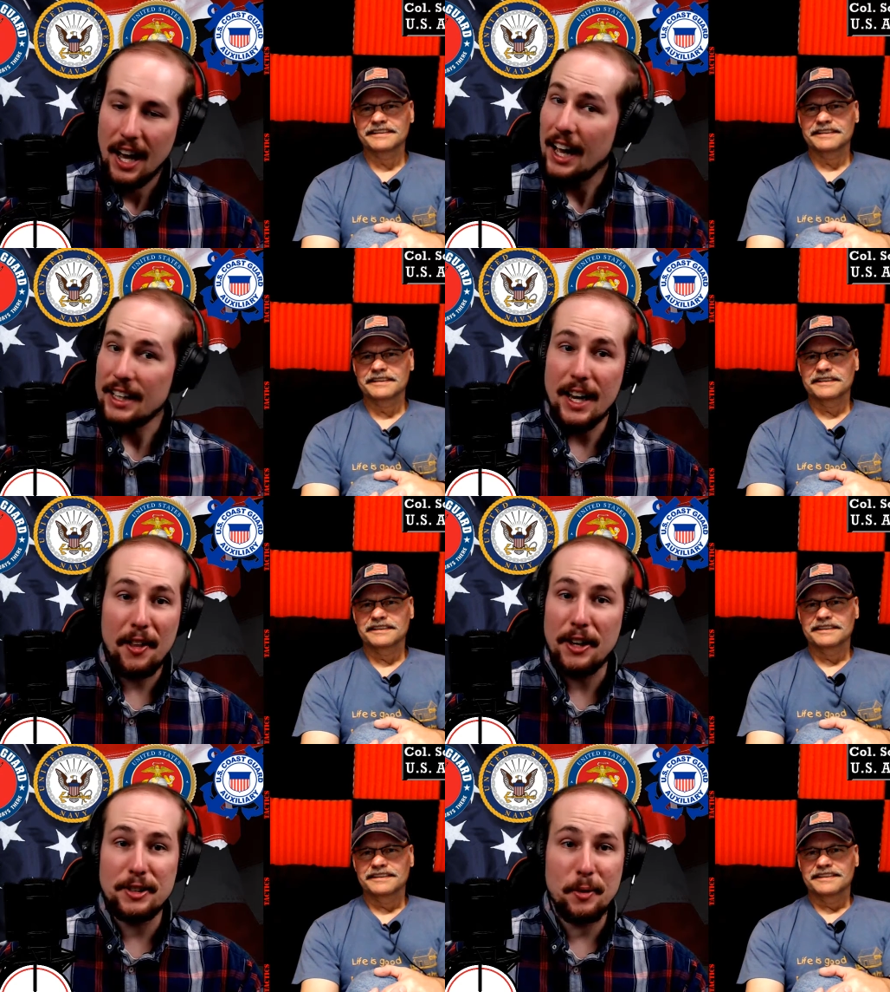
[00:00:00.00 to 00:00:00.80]
Speaker 1: Yeah,
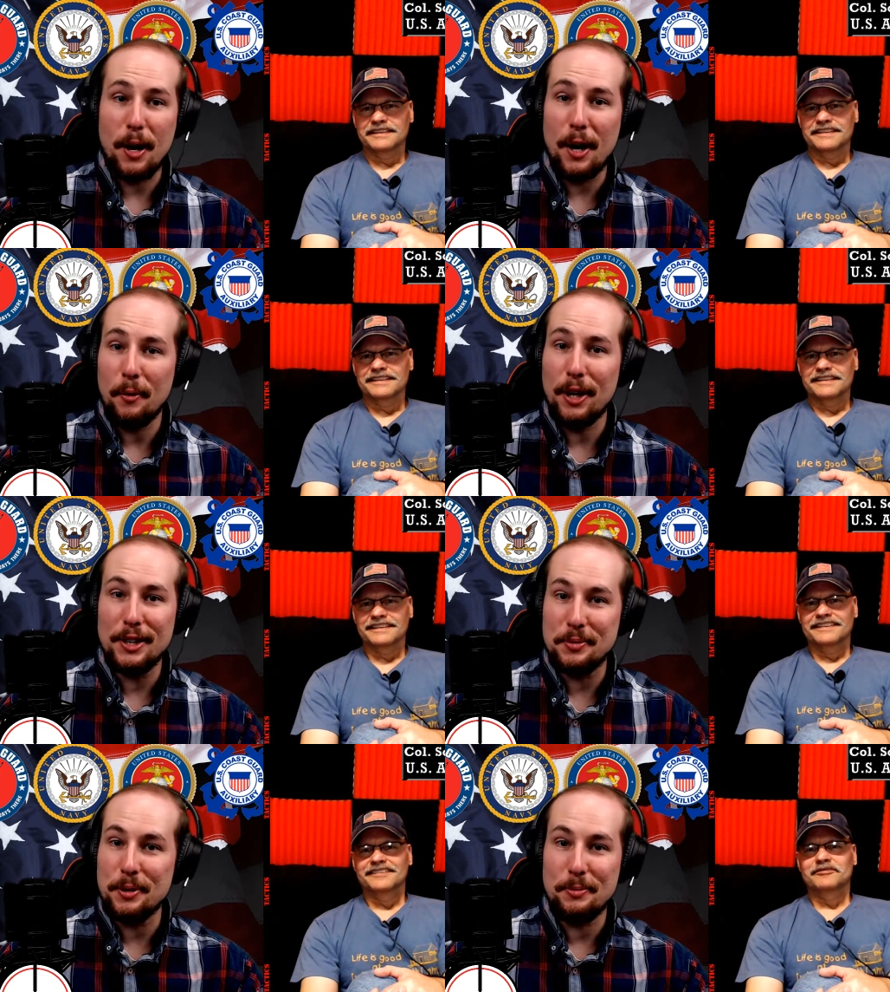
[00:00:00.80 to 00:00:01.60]
that's the way it was
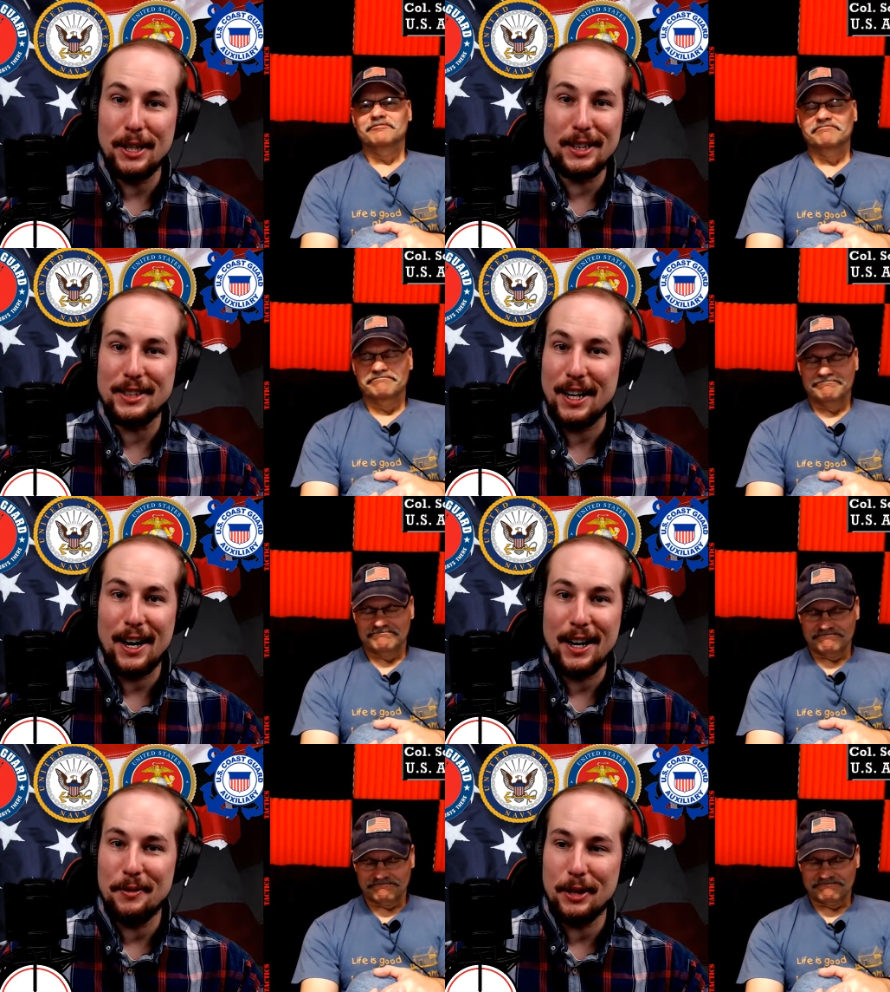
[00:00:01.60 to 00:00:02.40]
with me and
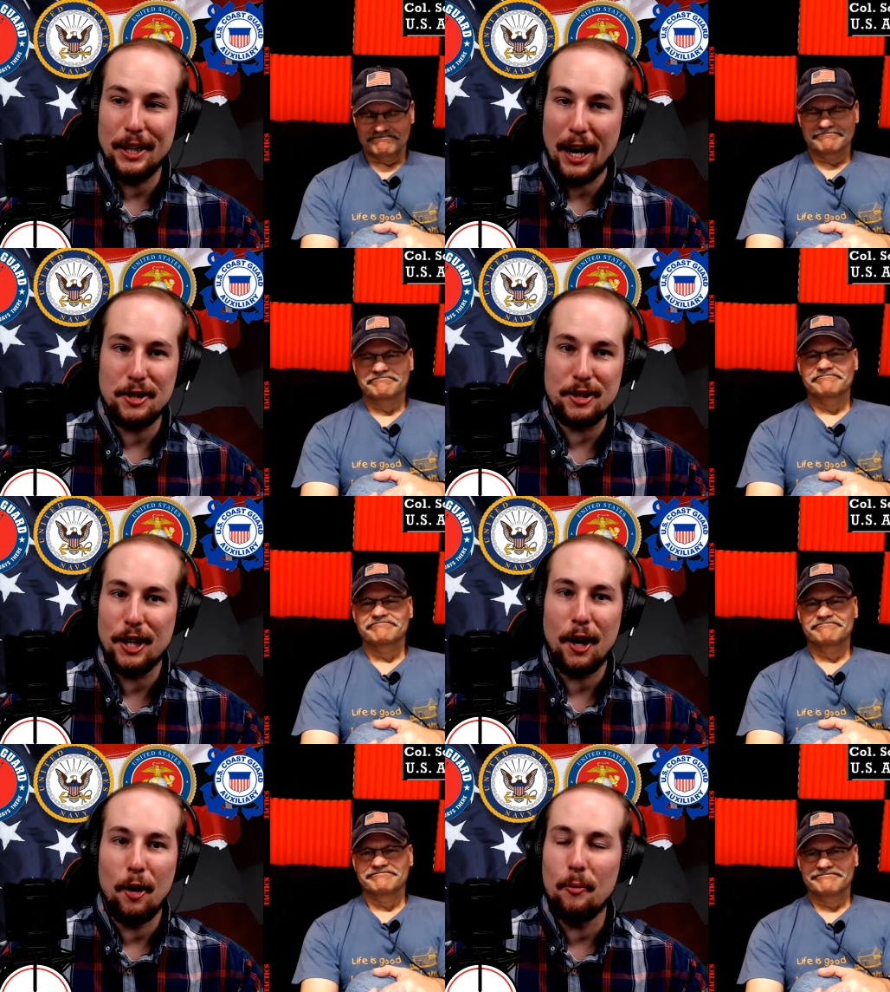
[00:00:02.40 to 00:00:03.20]
Scott. We I just get
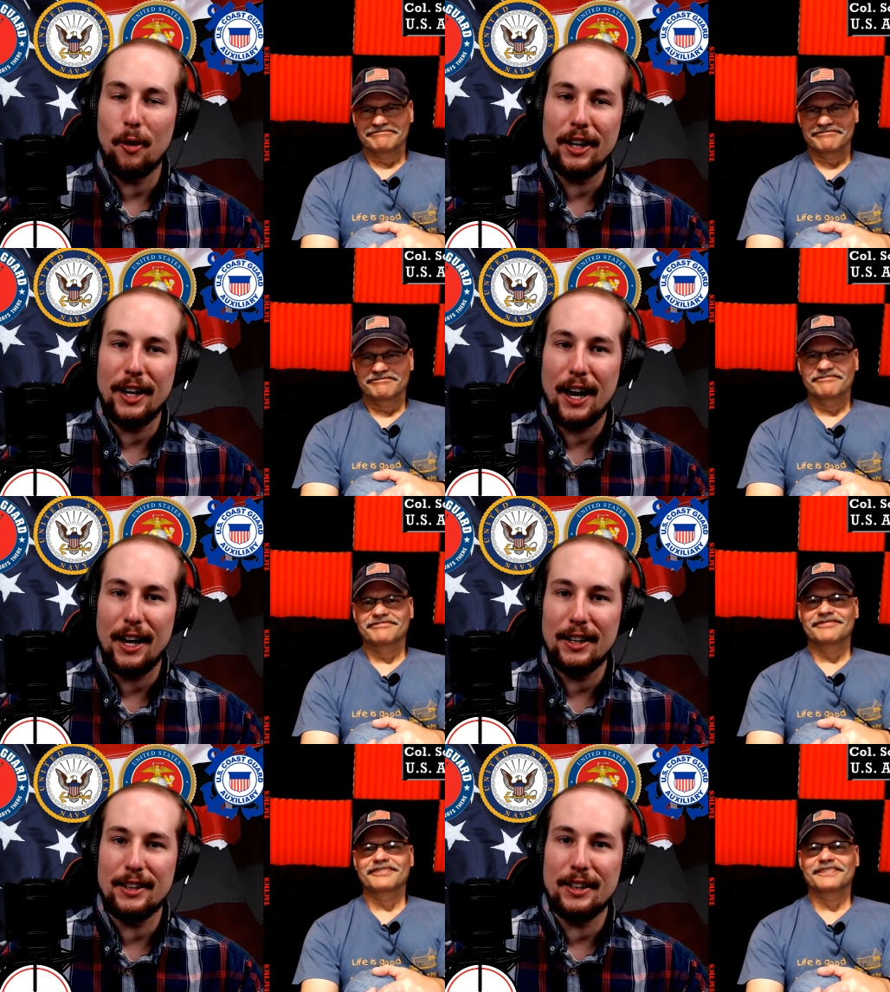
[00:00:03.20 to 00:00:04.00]
home one
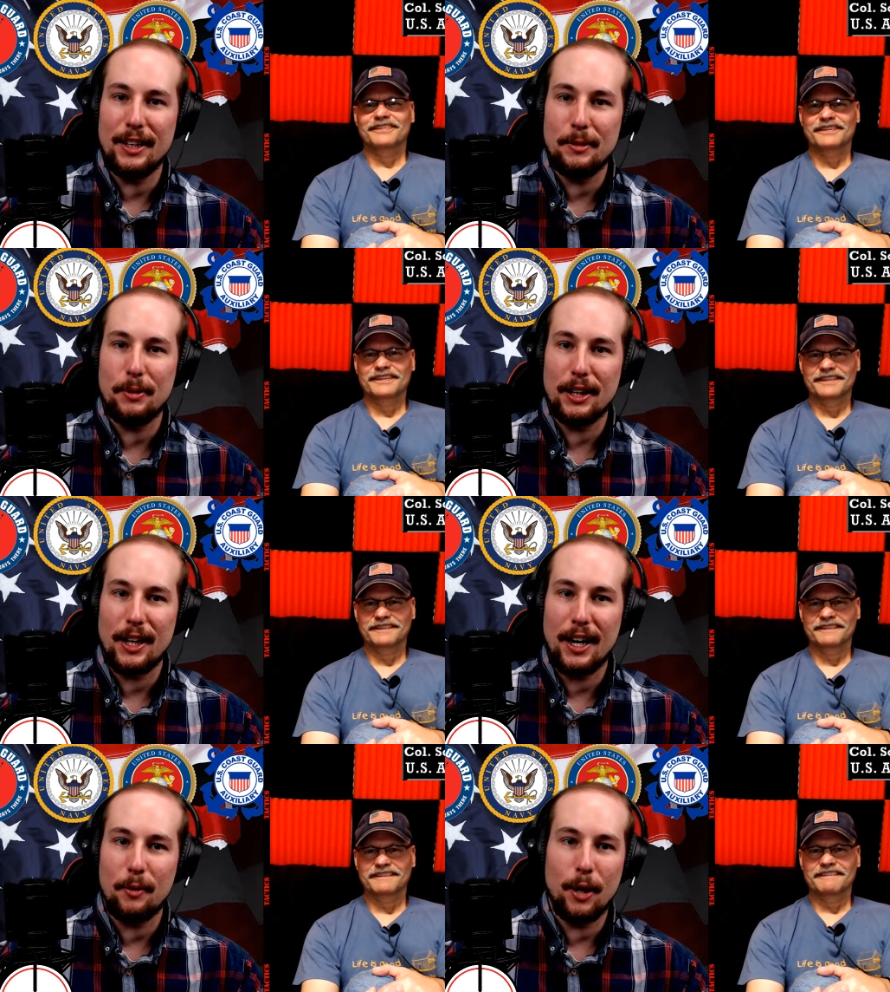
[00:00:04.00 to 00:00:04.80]
day and he'd be
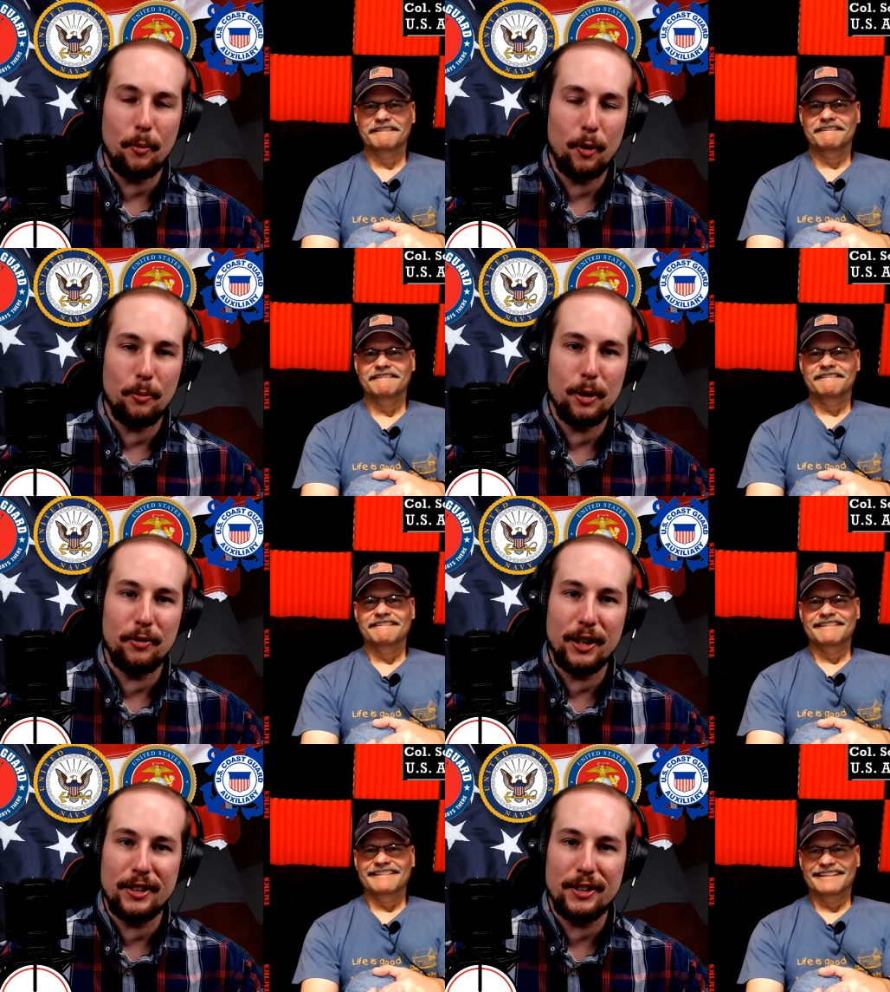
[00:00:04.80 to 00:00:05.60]
like, "Well, we're
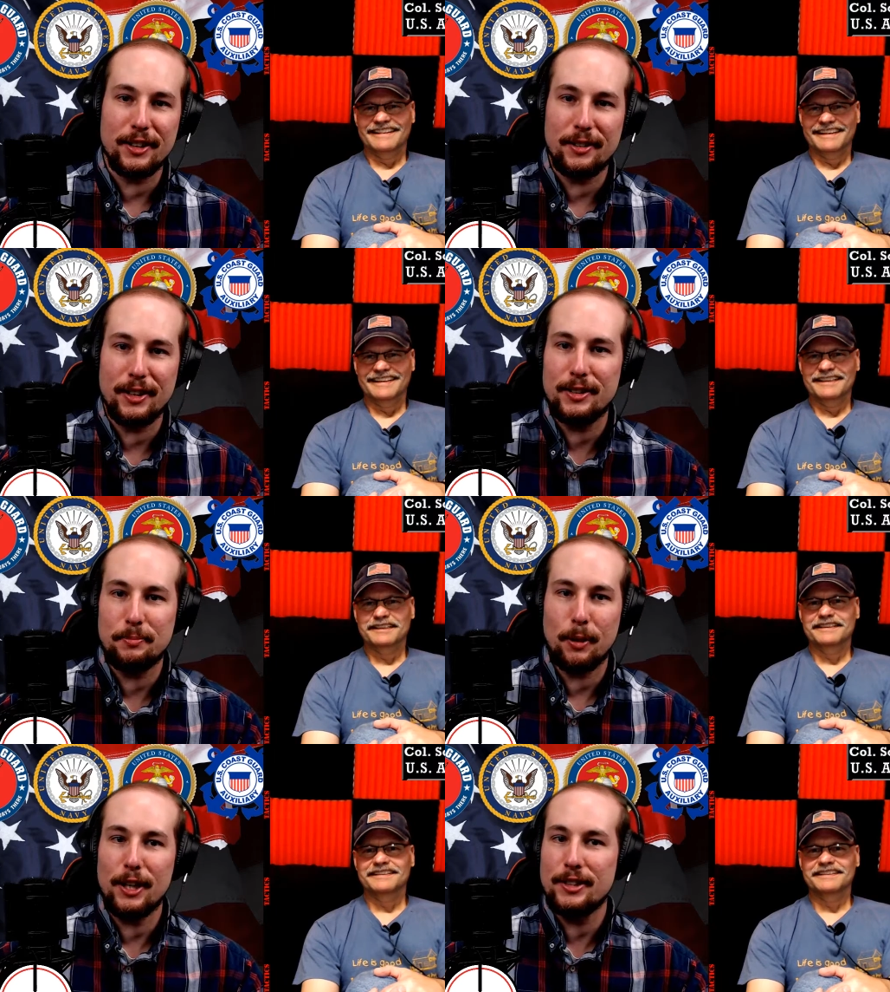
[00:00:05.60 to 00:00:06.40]
moving to this
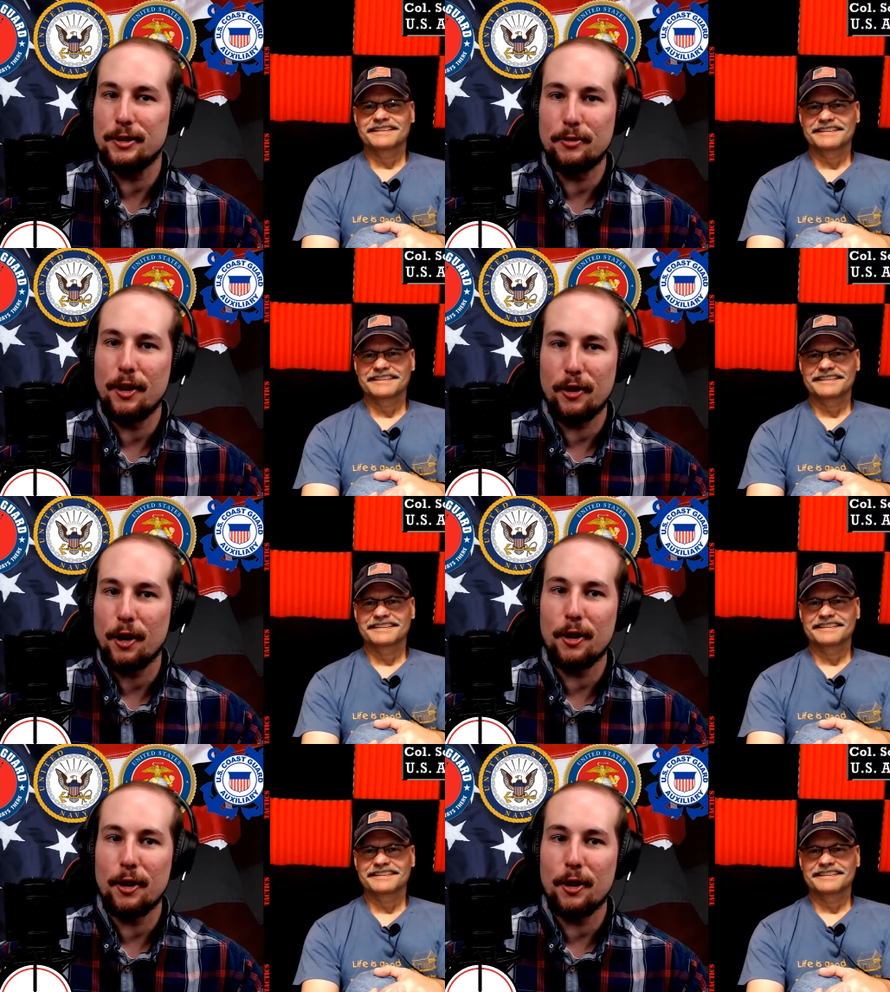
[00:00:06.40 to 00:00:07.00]
place you've never heard